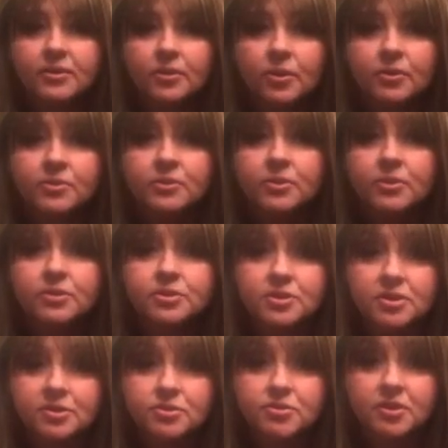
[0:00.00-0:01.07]
go through your
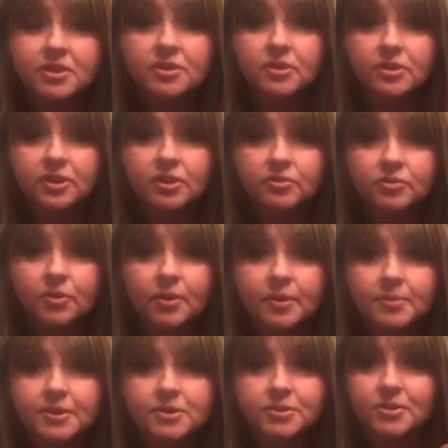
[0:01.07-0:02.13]
junk drawer looking for
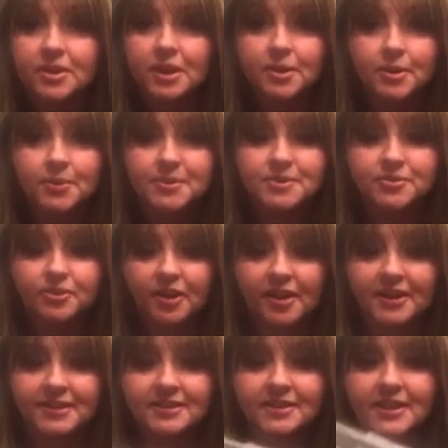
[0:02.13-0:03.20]
but you can't always
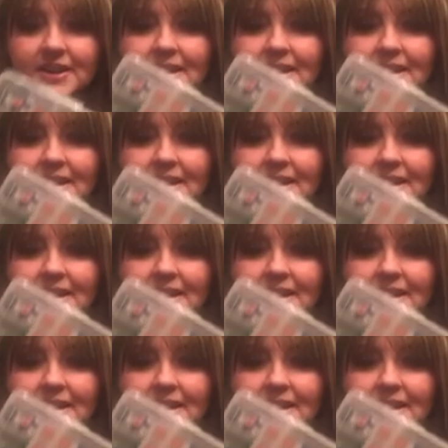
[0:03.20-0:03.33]
find.